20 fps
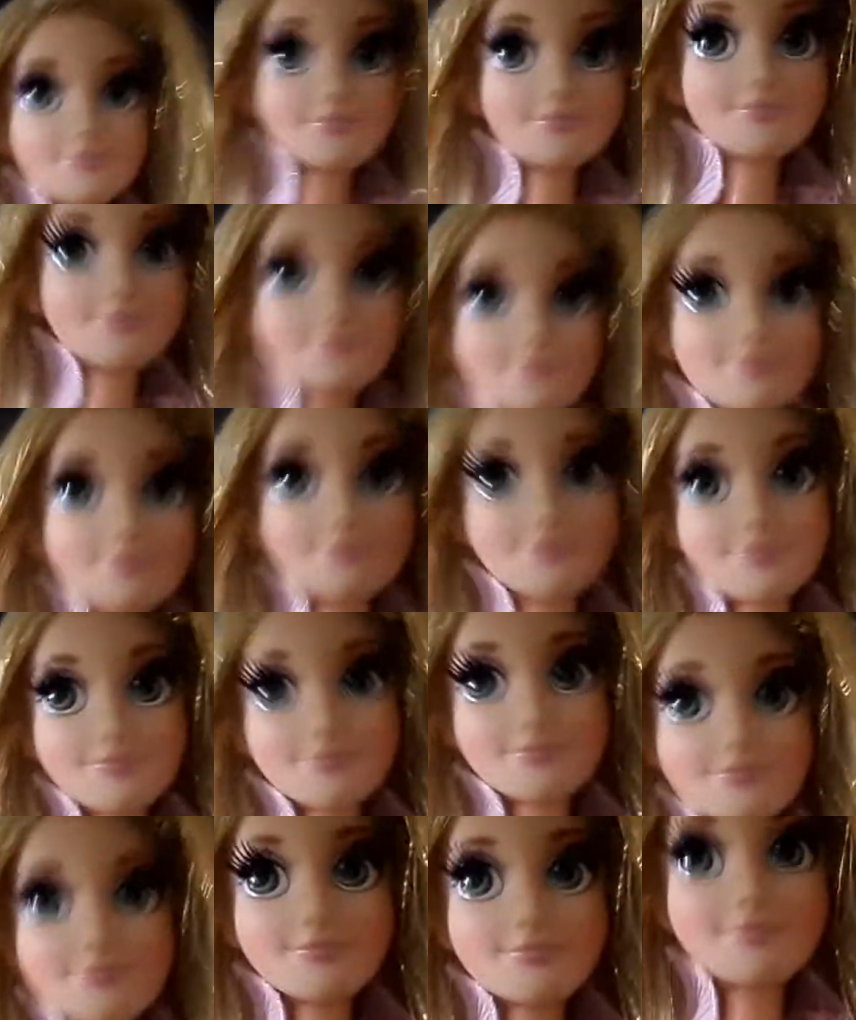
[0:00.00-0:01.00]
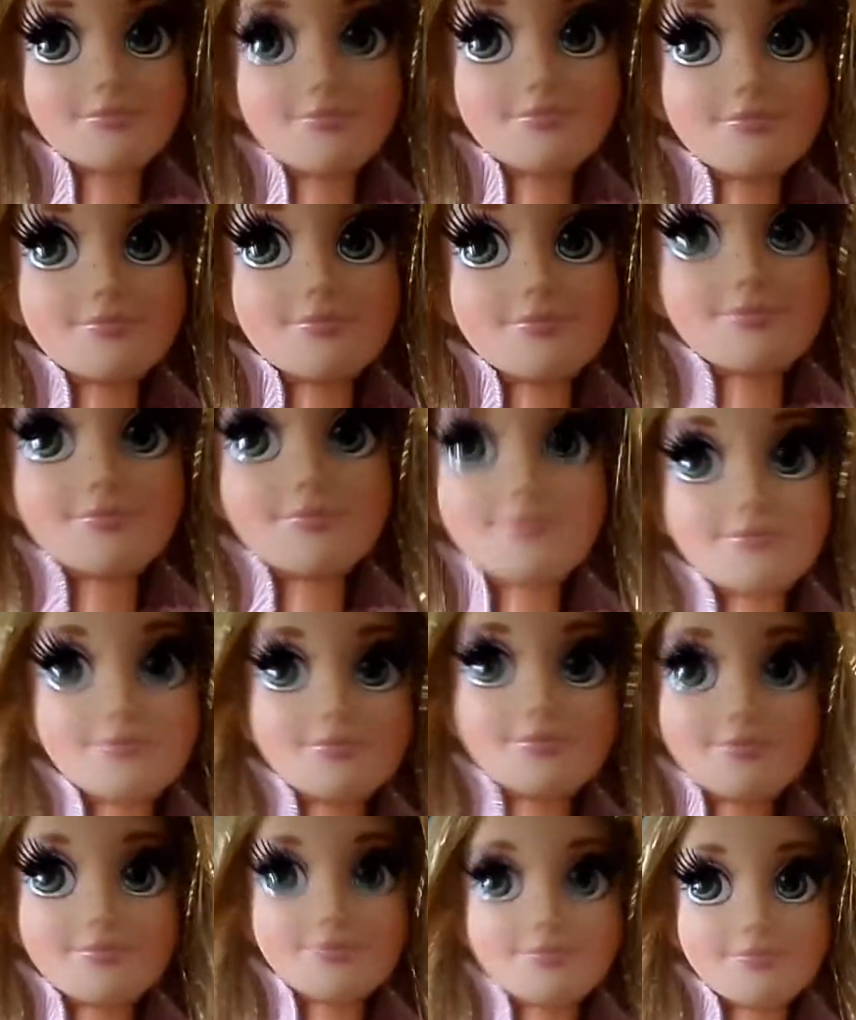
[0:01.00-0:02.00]
is, I think it's the perfect length. It's
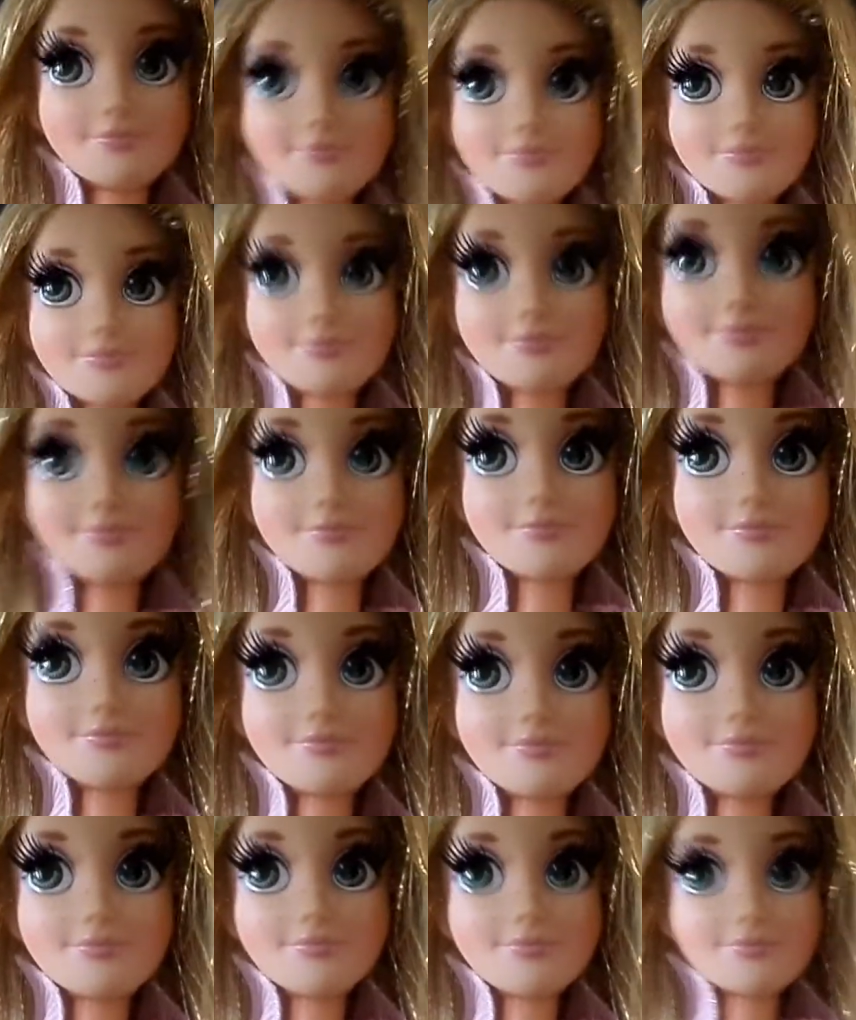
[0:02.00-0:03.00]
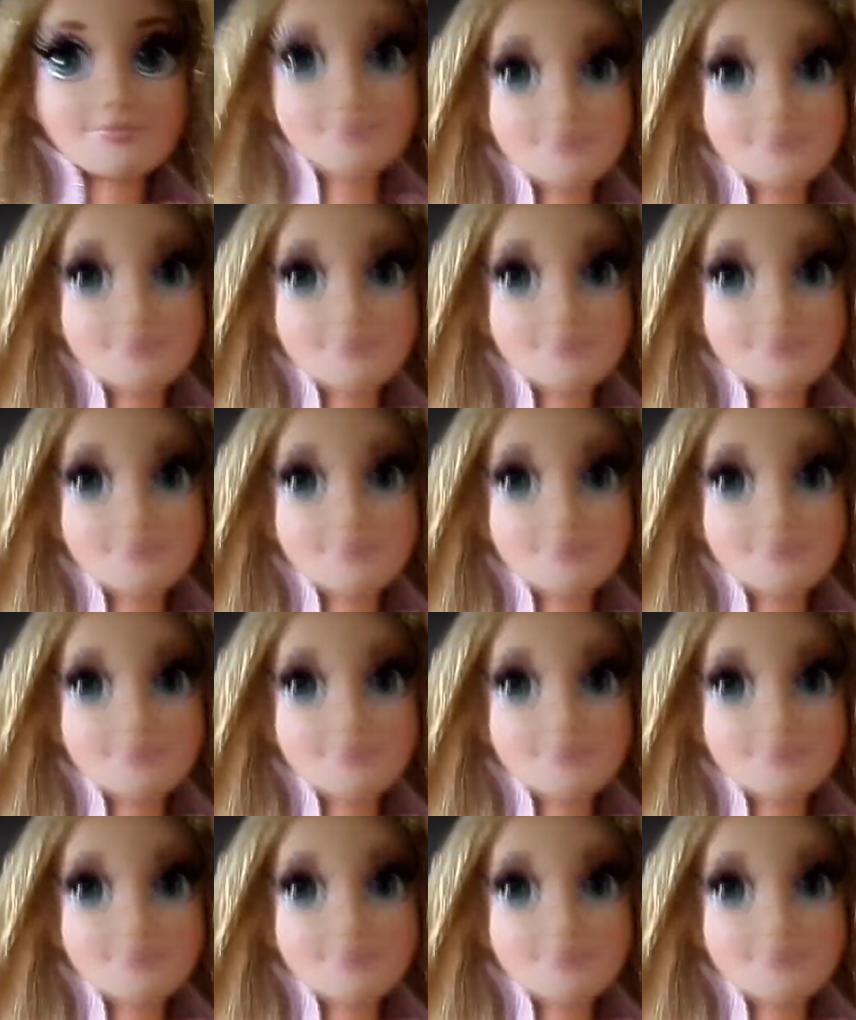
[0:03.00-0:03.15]
not too long, not too short,